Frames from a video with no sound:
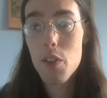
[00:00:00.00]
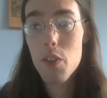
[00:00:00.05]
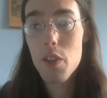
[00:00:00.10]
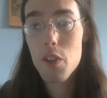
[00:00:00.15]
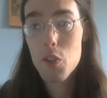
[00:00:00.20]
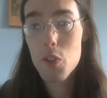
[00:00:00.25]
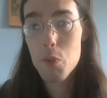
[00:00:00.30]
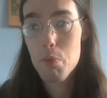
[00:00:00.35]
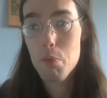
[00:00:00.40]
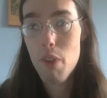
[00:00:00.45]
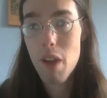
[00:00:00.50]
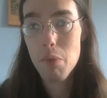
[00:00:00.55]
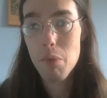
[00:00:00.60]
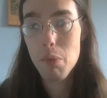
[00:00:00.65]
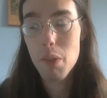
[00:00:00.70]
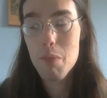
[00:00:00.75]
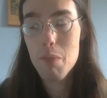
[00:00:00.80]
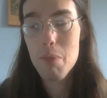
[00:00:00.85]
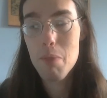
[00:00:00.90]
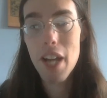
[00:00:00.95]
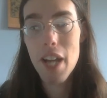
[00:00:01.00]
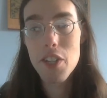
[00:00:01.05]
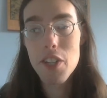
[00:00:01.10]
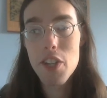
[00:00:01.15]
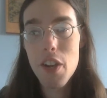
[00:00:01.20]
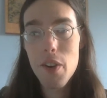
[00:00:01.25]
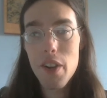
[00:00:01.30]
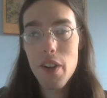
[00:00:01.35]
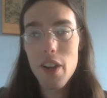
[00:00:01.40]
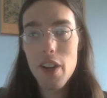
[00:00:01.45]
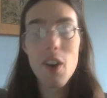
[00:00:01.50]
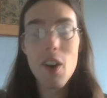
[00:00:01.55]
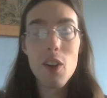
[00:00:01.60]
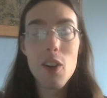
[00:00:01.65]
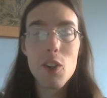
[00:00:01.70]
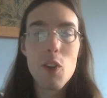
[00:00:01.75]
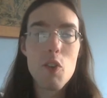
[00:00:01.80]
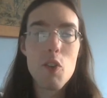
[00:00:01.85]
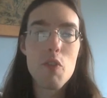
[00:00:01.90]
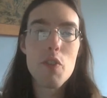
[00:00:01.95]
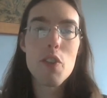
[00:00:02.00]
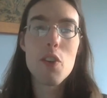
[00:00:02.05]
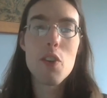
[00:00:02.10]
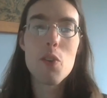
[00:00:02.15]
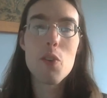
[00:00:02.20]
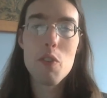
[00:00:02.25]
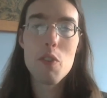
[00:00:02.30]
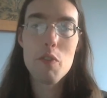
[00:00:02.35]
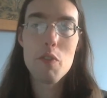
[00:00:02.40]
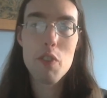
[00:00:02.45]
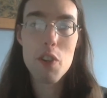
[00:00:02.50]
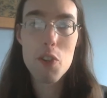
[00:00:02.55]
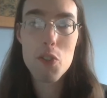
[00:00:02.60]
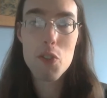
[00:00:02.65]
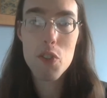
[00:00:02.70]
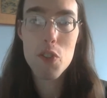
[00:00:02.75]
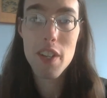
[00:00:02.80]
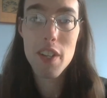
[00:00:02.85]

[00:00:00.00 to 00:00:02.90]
There's probably bacteria all over the universe.